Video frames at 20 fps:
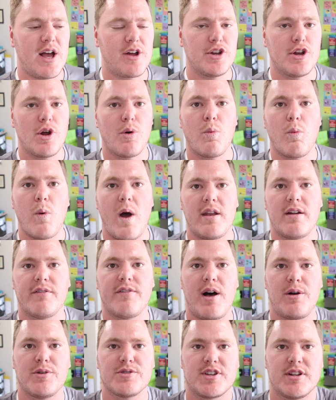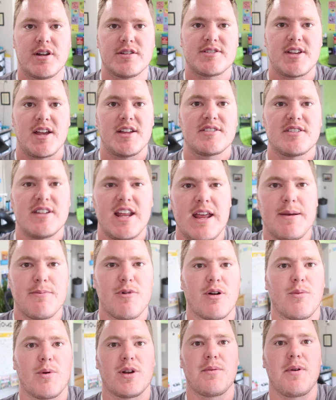you know when a vowel is gonna say its name
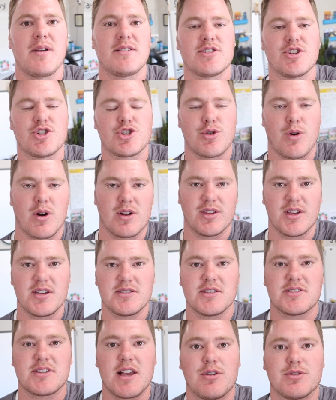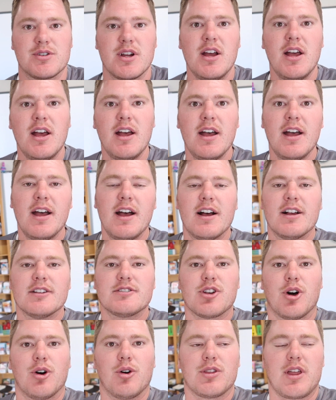or when it makes it short and lazy sound.
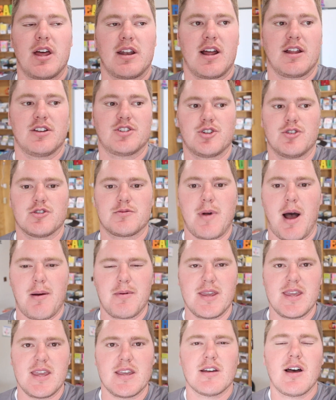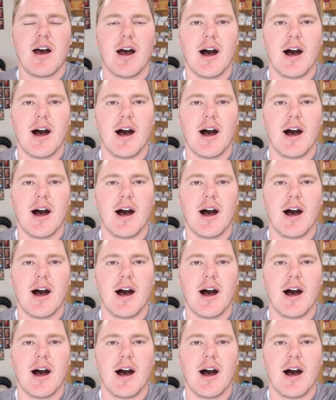So then I introduced Mommy E.